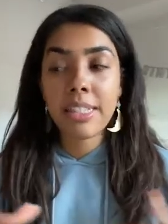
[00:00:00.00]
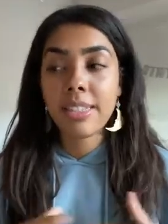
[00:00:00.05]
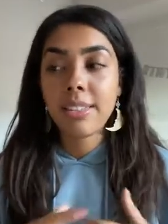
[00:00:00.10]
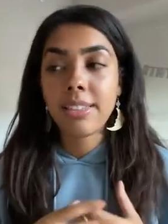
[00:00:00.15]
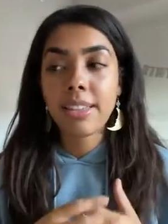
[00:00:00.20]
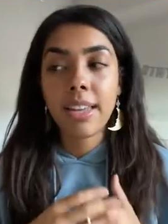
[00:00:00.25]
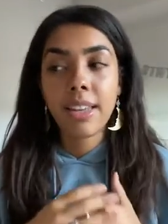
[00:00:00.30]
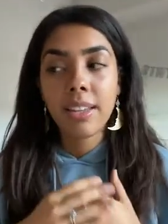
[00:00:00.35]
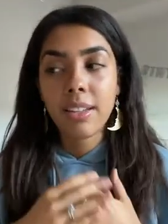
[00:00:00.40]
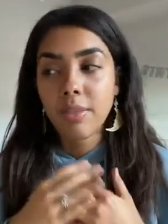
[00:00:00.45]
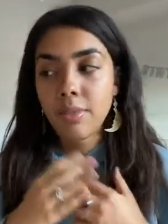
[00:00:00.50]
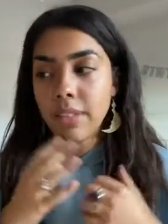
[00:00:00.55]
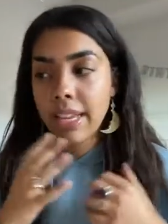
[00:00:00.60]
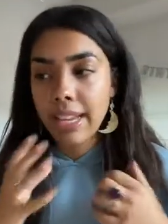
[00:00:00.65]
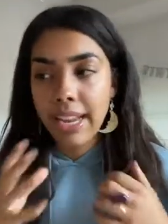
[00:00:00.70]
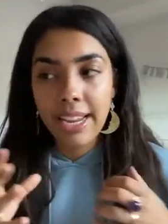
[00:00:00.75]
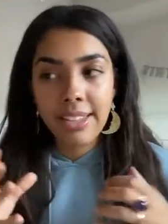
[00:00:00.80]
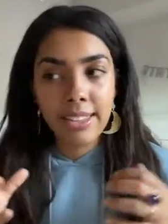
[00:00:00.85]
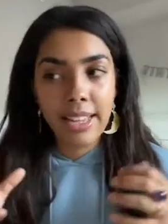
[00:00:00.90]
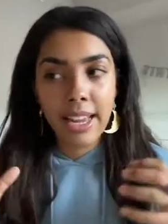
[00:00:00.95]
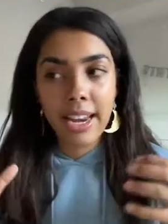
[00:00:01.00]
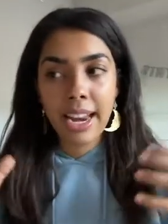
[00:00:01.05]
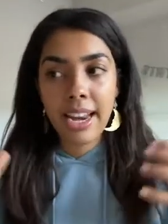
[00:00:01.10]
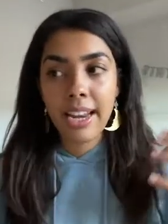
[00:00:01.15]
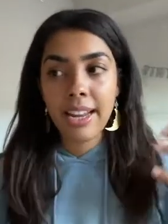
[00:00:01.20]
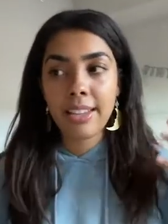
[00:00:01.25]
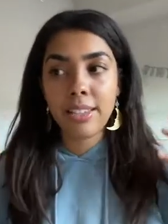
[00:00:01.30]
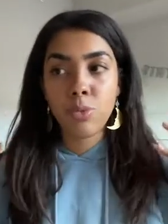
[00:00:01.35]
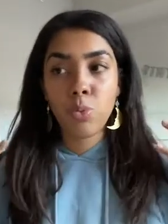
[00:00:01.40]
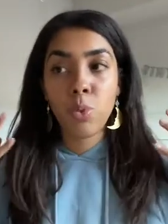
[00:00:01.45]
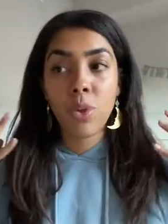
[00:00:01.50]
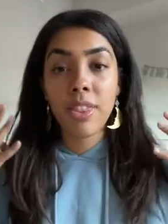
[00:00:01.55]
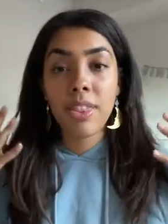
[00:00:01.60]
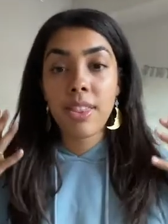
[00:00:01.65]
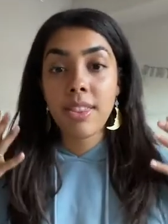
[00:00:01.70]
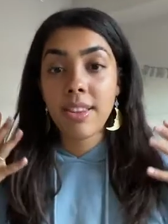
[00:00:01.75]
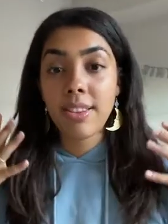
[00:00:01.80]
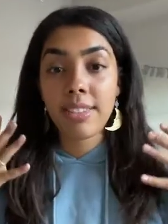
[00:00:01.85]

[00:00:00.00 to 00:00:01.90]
It's like I said, it is within